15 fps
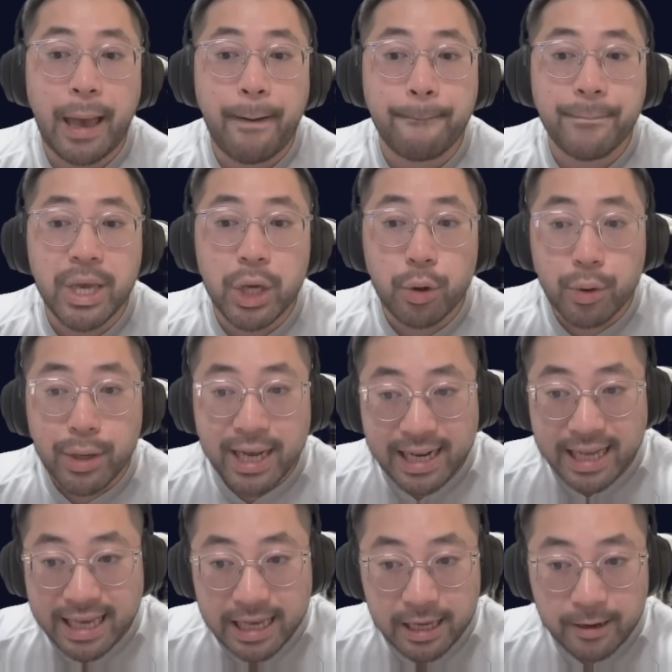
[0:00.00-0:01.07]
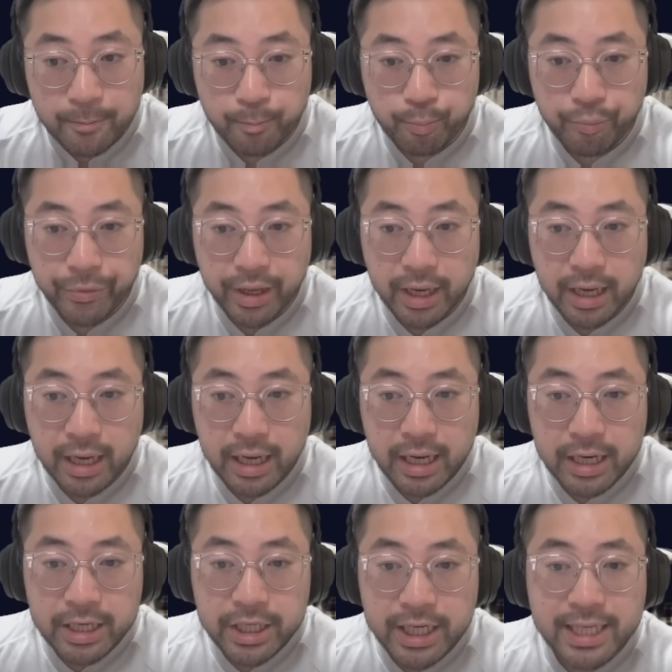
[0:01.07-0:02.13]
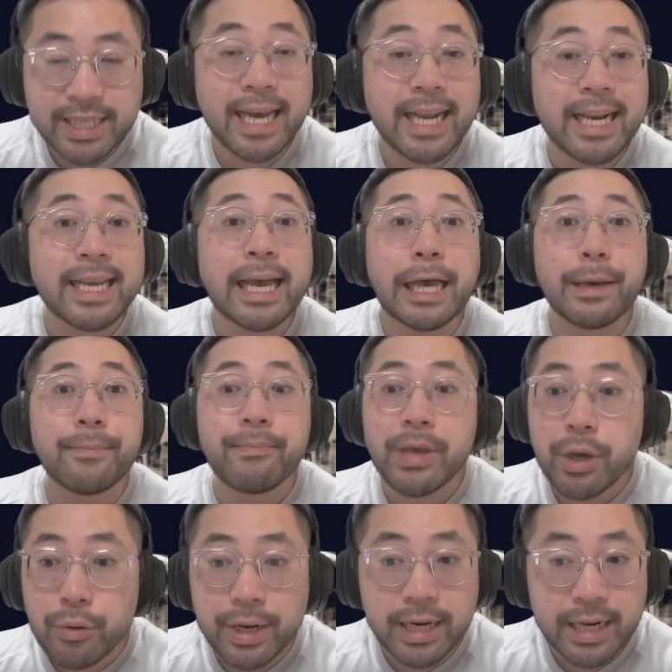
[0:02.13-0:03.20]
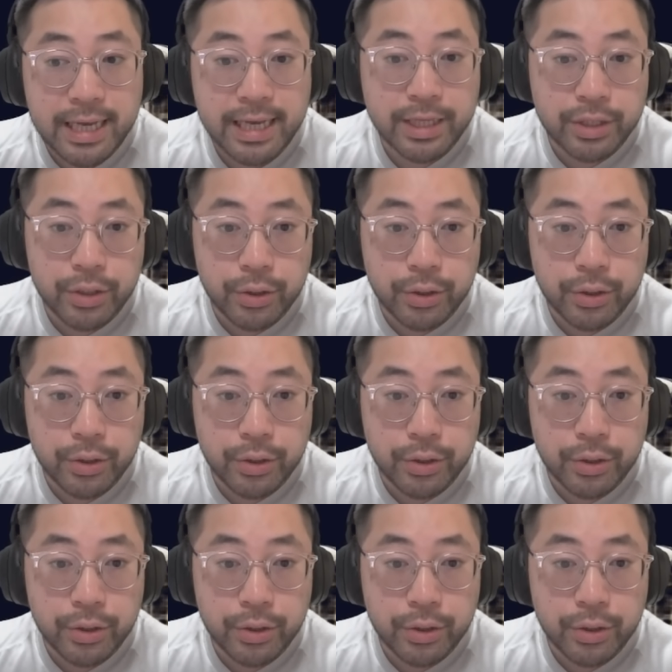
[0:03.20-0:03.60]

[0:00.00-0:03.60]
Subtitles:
immunity. She's getting immunity,